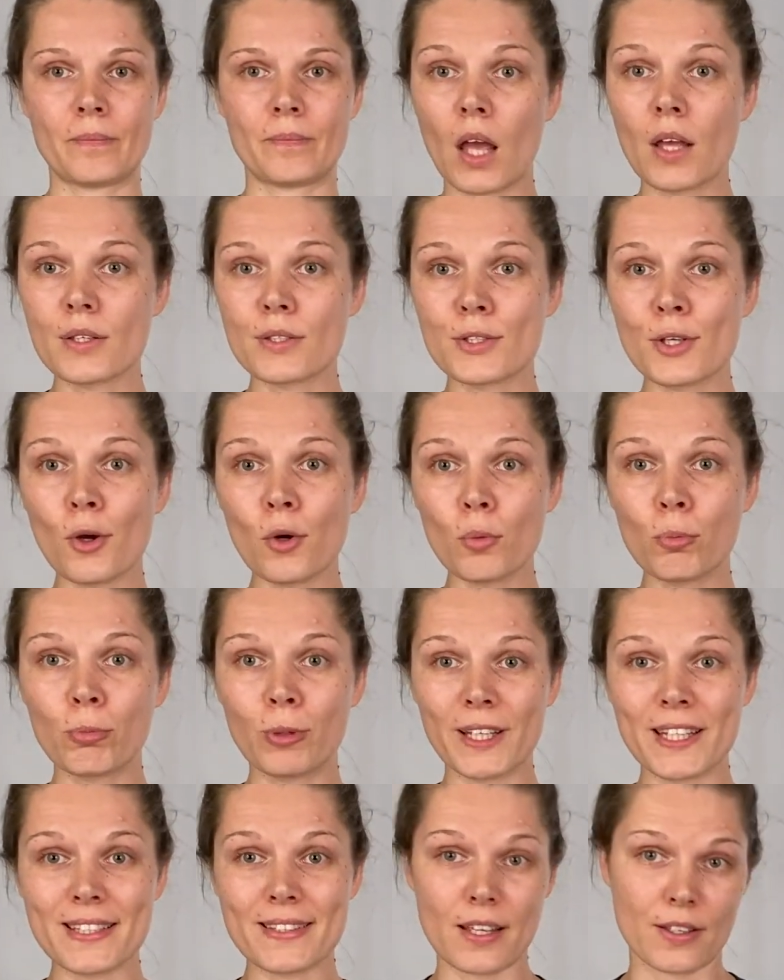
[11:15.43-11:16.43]
So
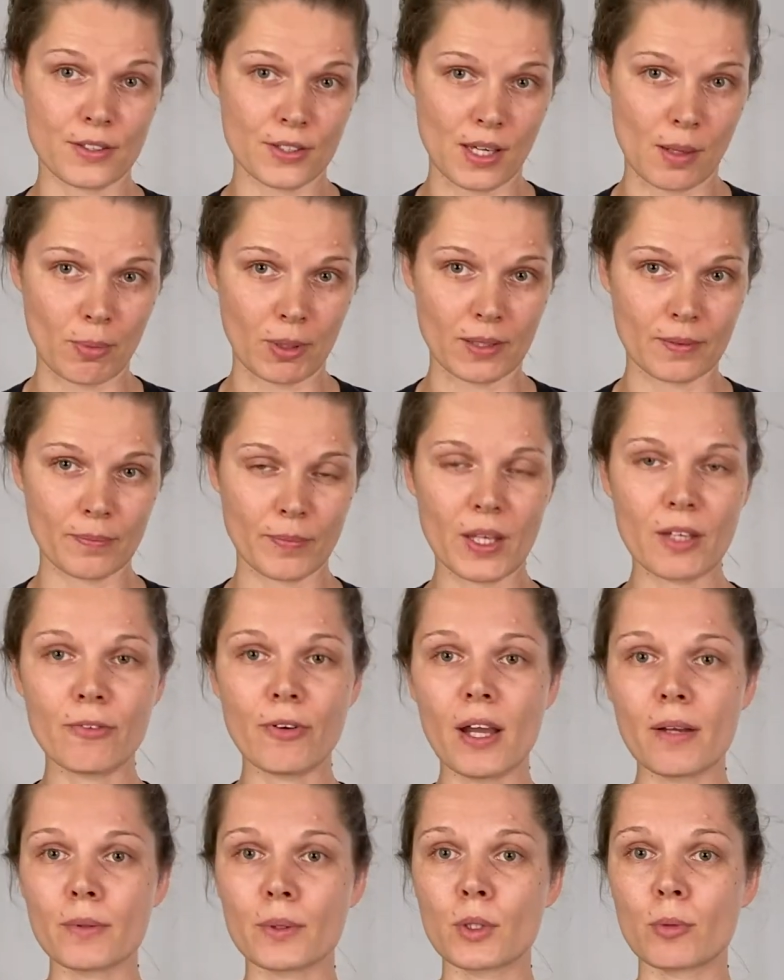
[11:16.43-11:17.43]
please skip it. If
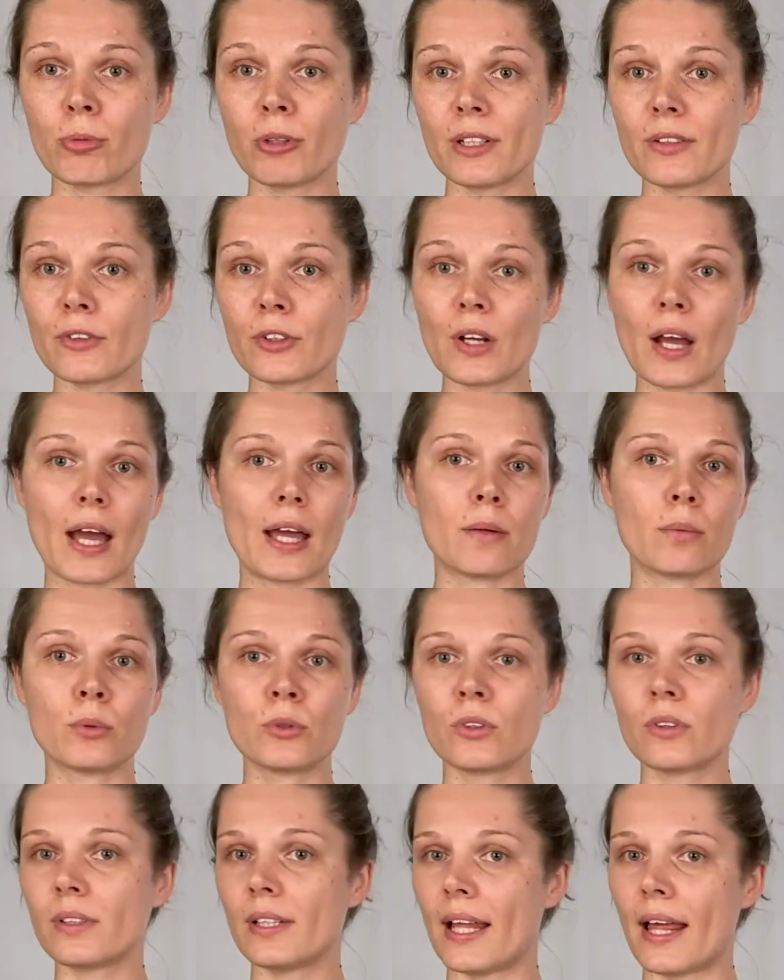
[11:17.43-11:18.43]
I were a breeder, I
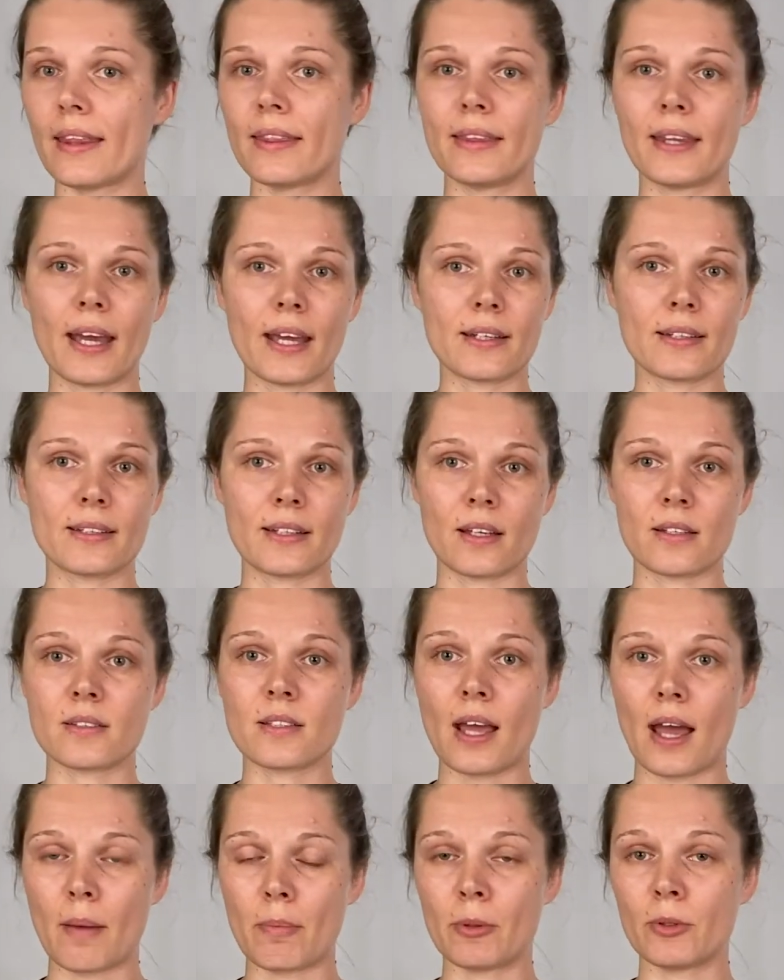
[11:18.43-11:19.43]
wouldn't let that test
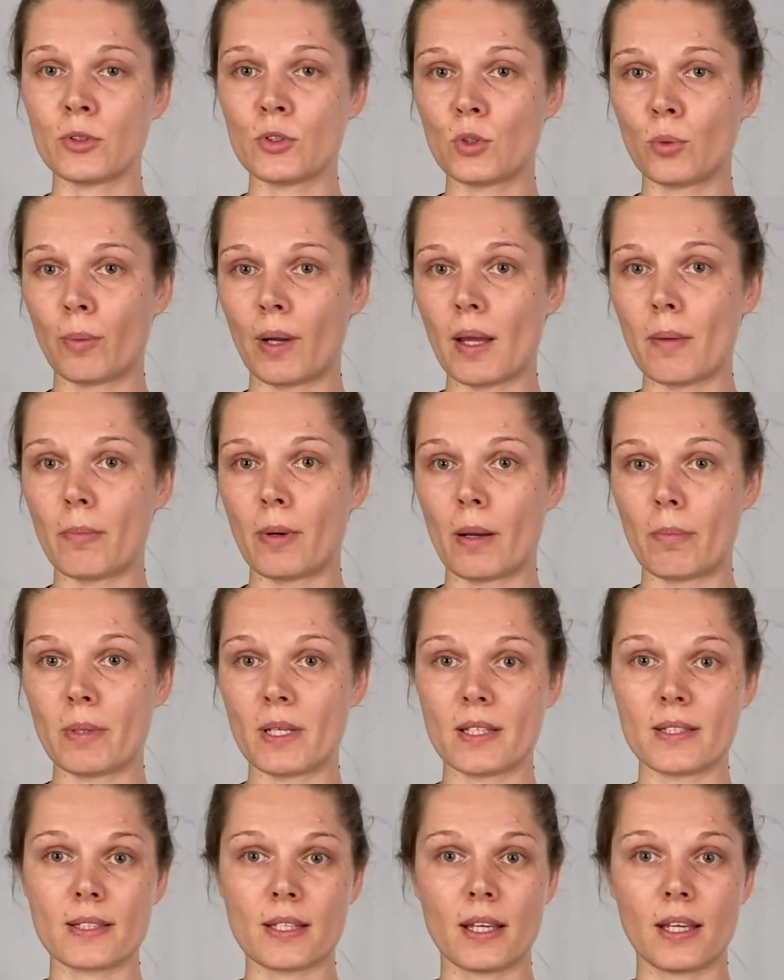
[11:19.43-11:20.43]
happen to my
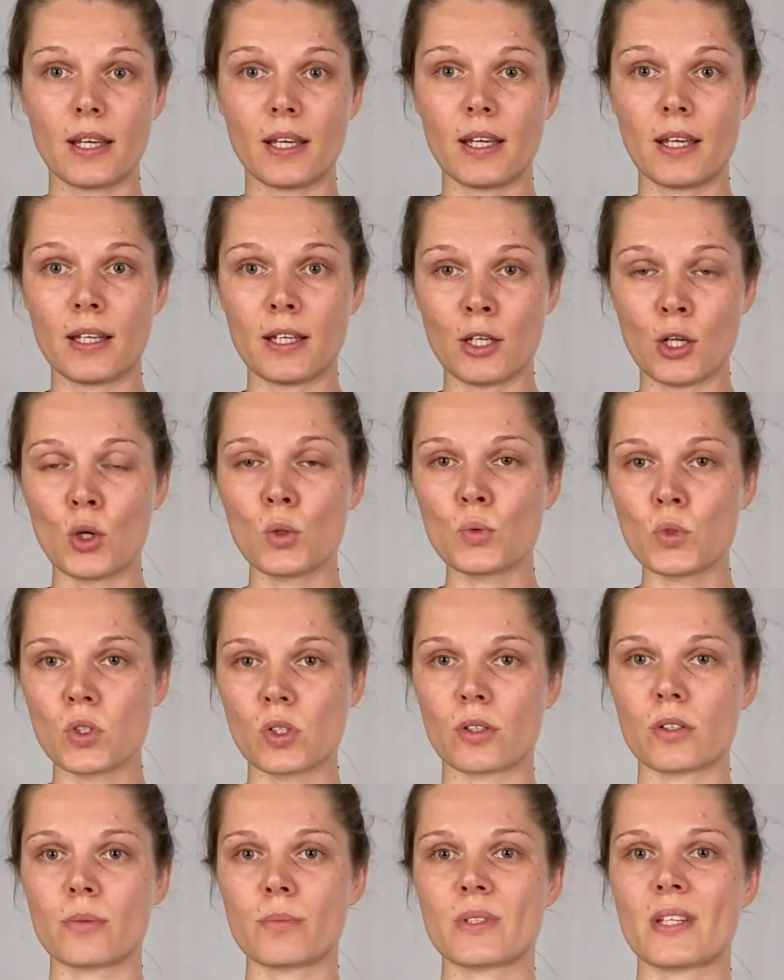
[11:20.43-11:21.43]
puppies in no
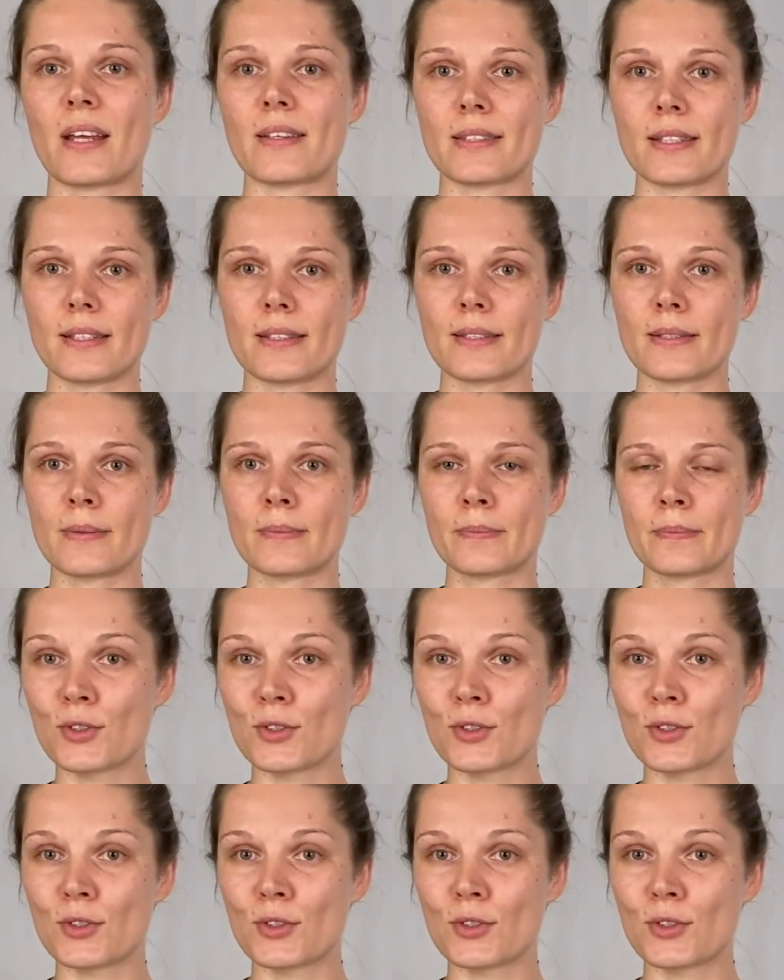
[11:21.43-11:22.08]
circumstances.